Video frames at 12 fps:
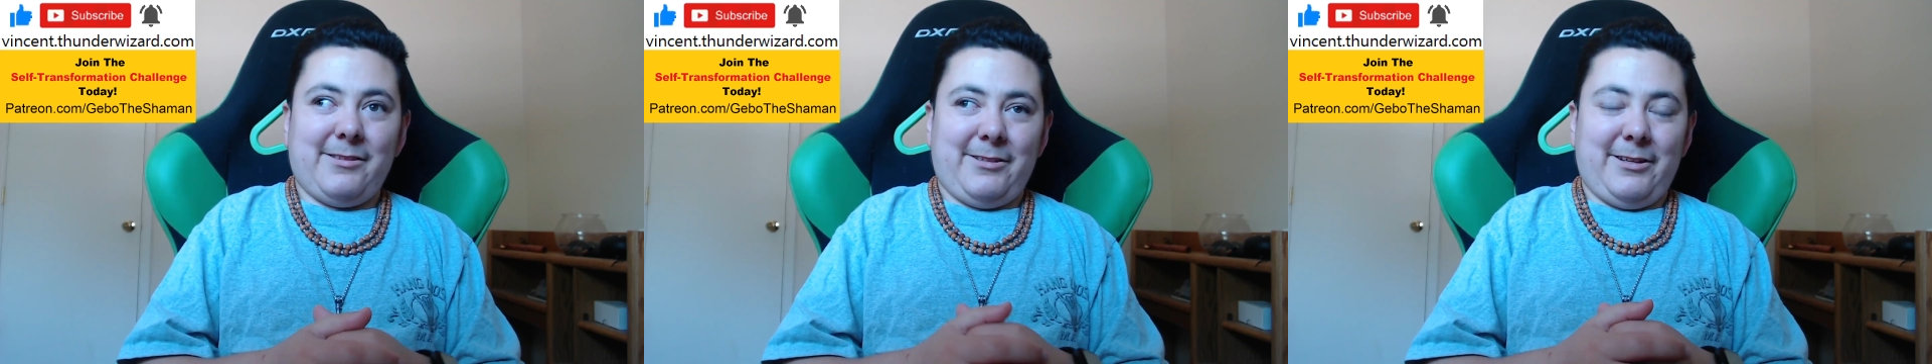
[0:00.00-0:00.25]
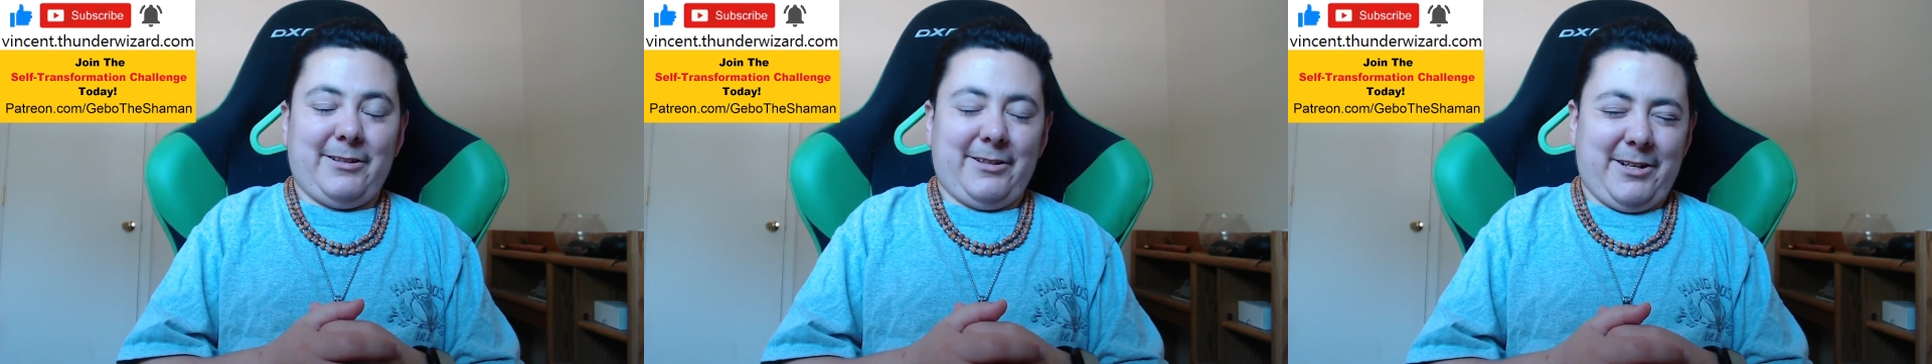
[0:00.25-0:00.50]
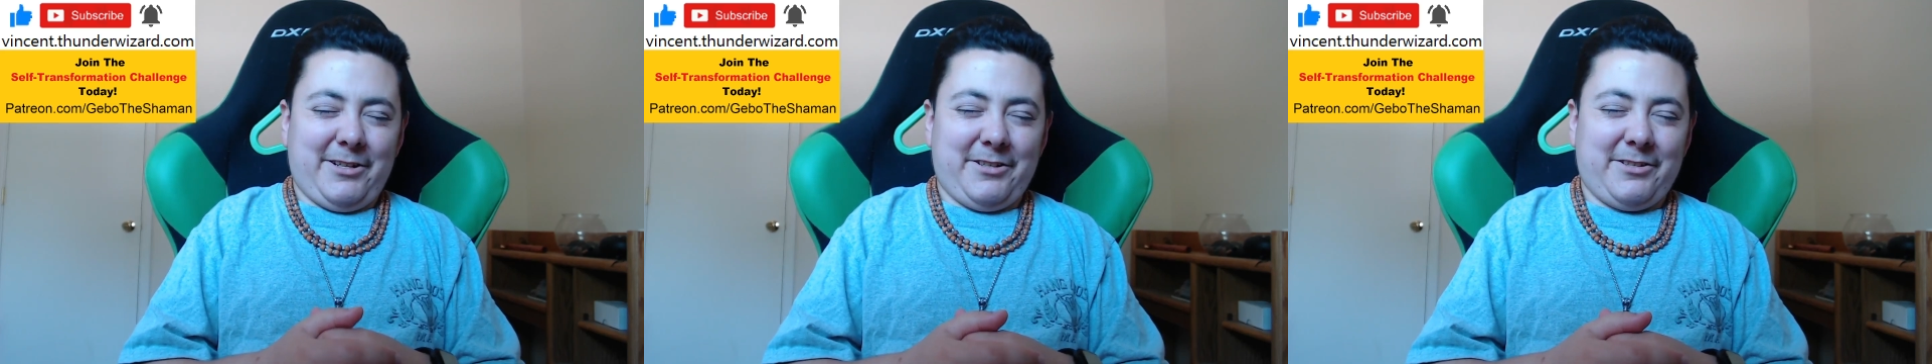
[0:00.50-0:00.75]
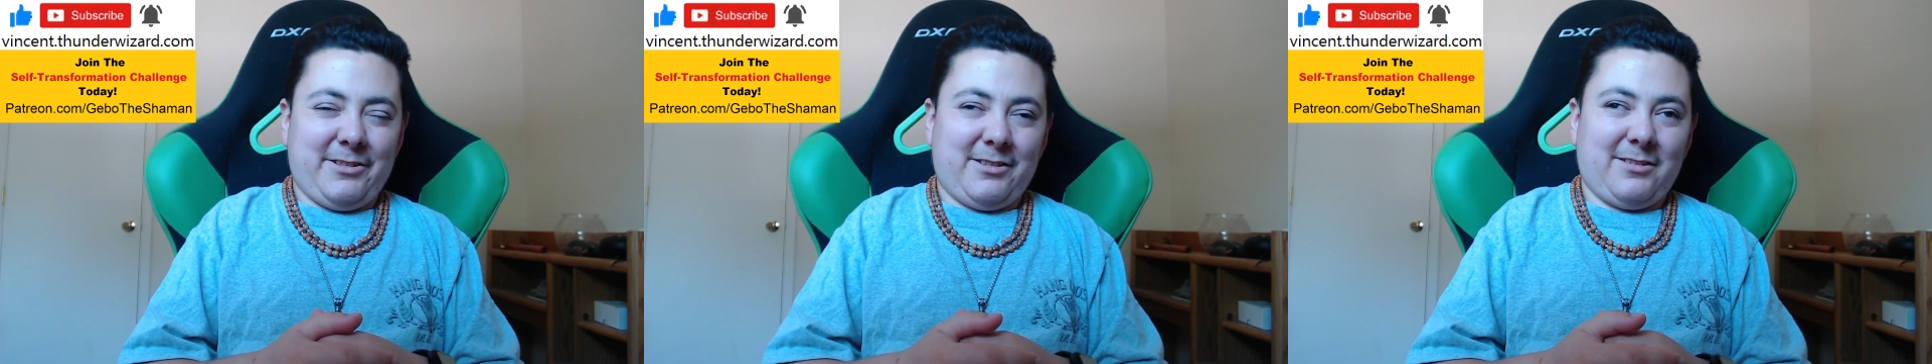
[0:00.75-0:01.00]

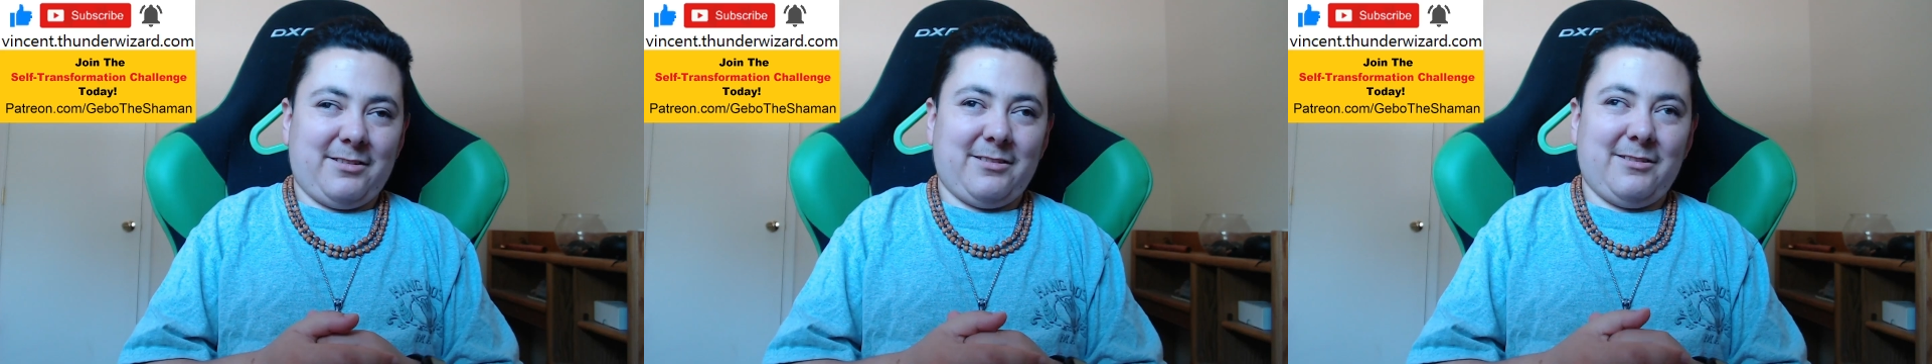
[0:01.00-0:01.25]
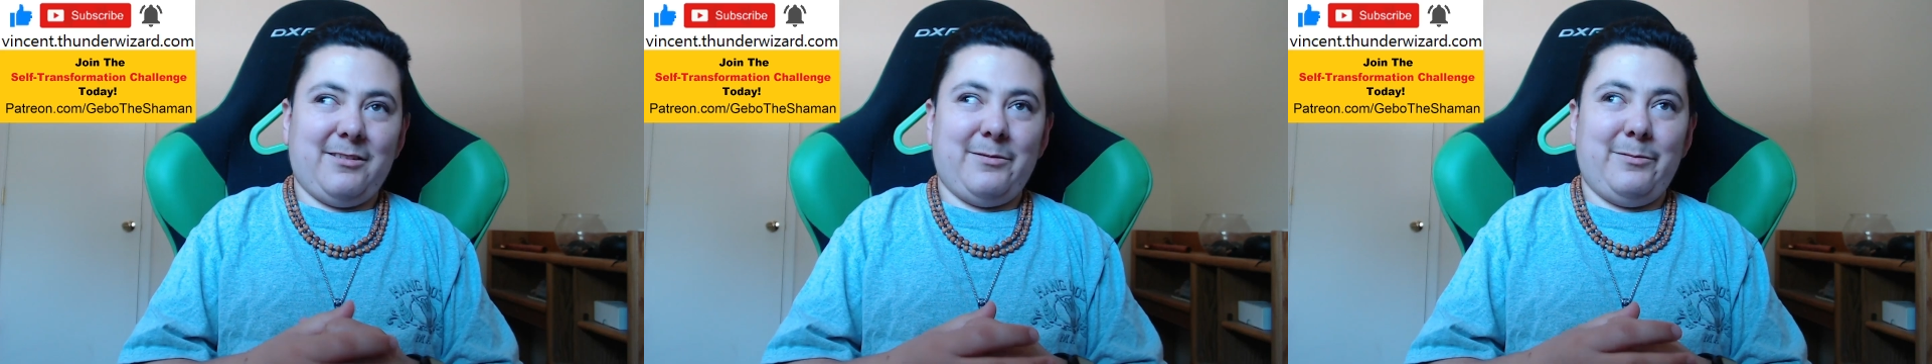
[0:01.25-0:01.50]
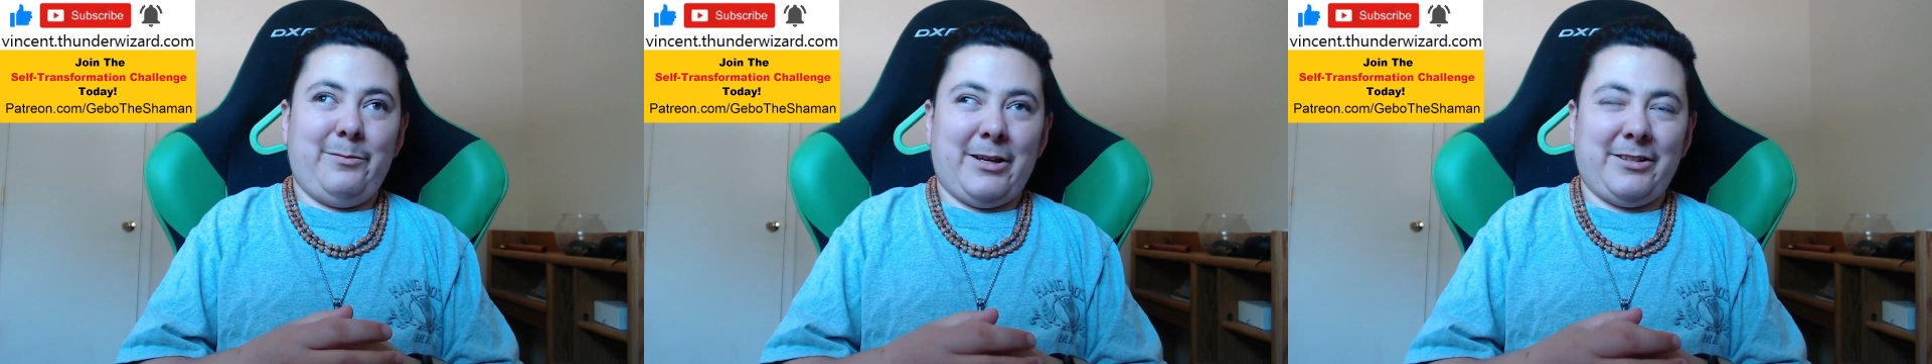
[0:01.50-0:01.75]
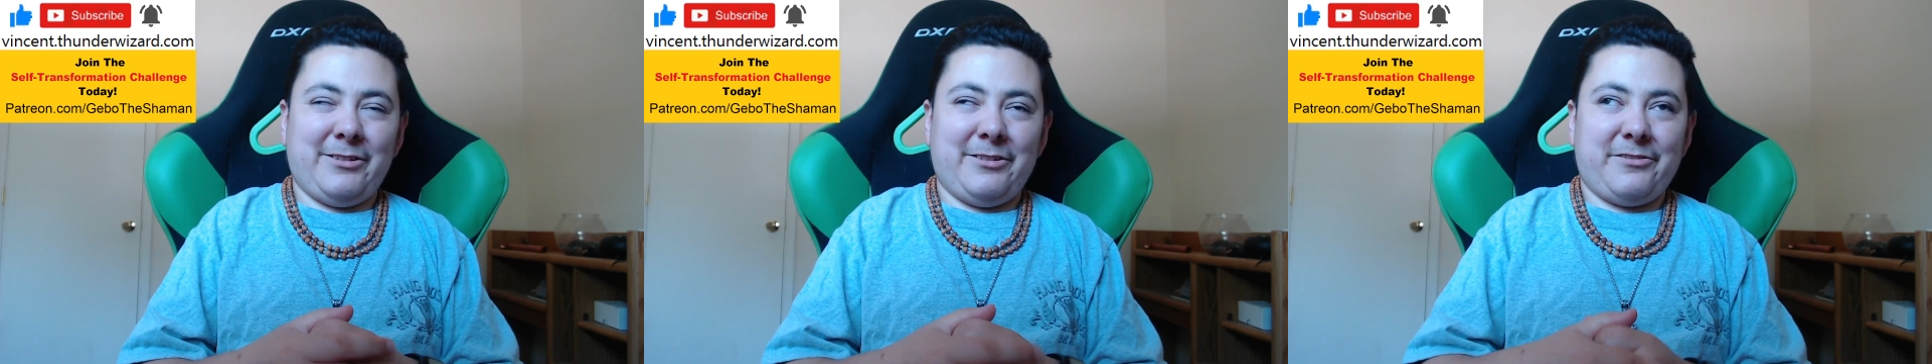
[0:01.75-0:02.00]
unconscious
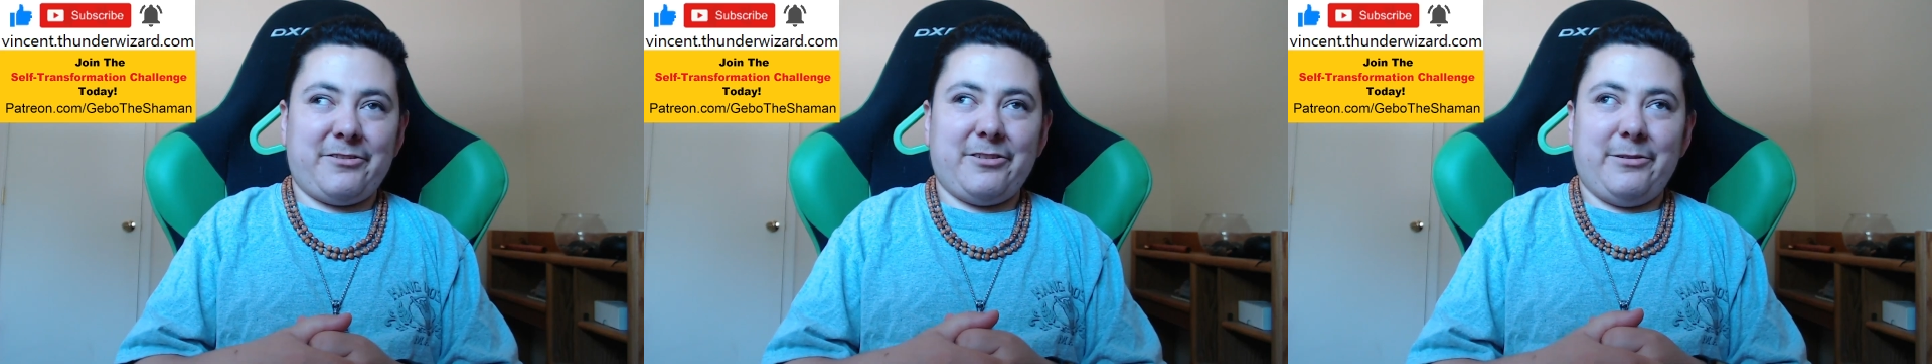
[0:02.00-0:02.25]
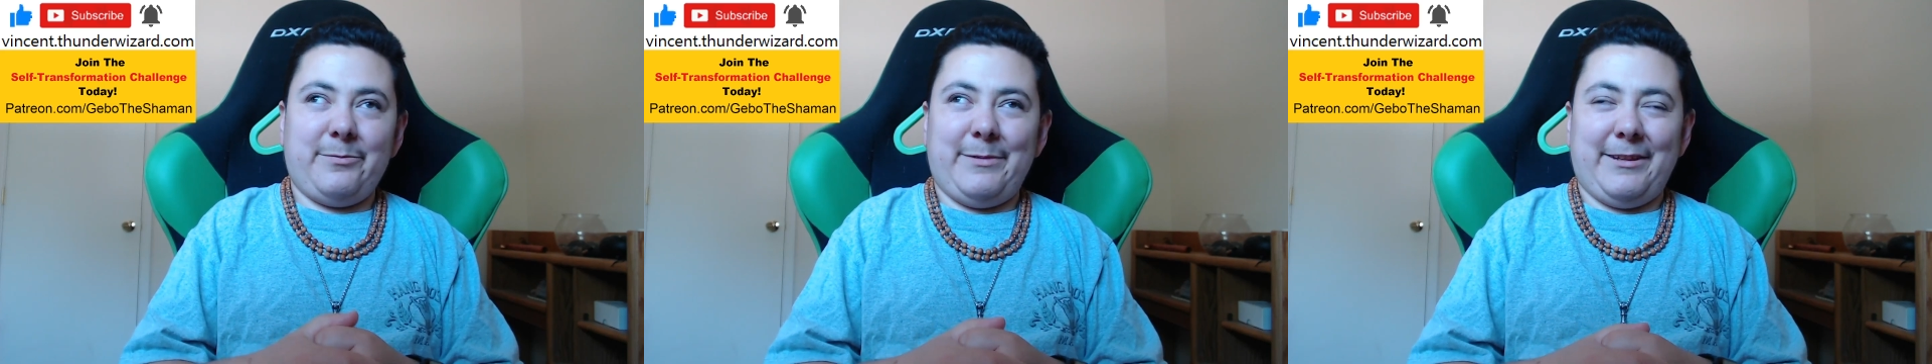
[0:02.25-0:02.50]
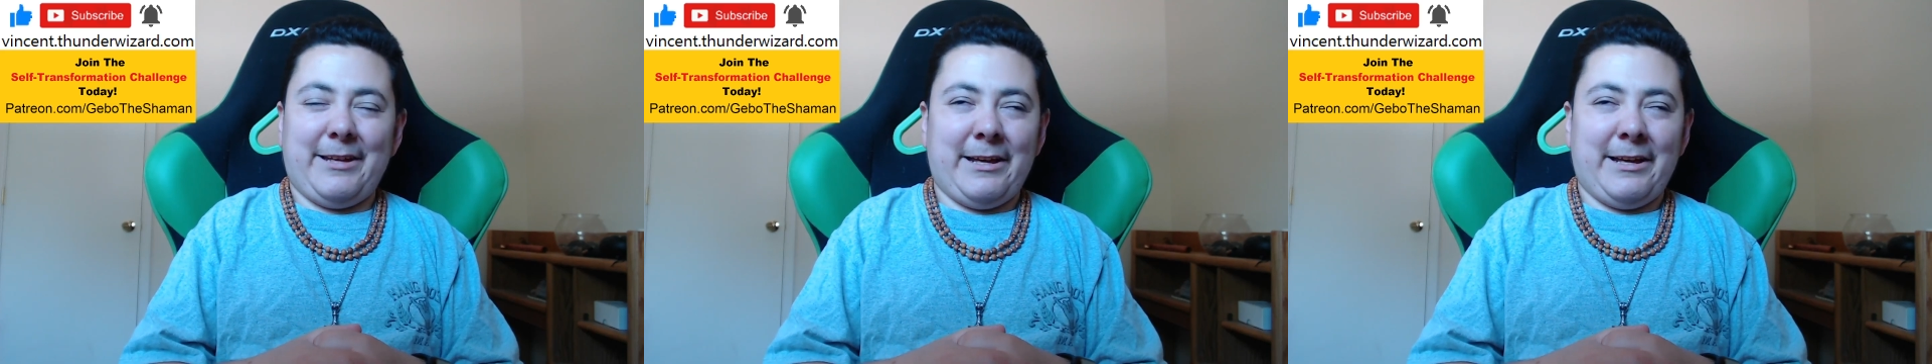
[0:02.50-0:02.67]
message should be that